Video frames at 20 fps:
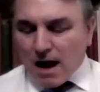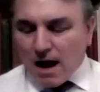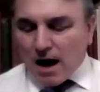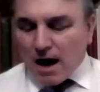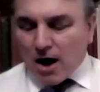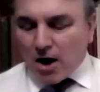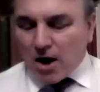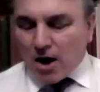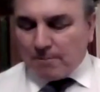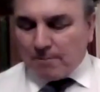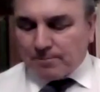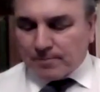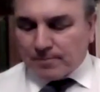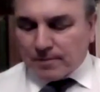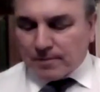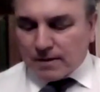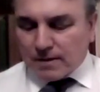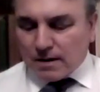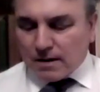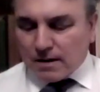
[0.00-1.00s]
Um,
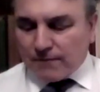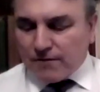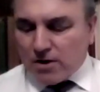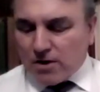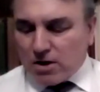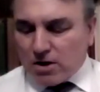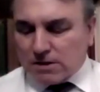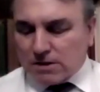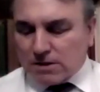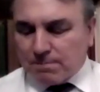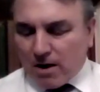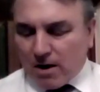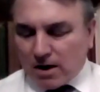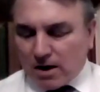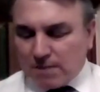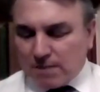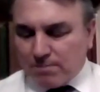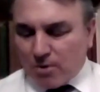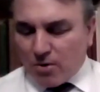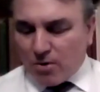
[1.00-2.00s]
the first part
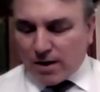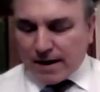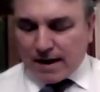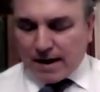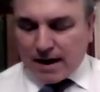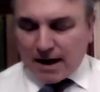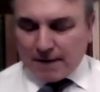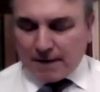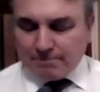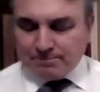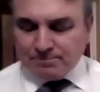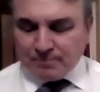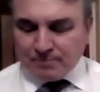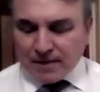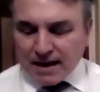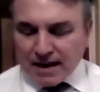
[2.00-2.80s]
of the book um,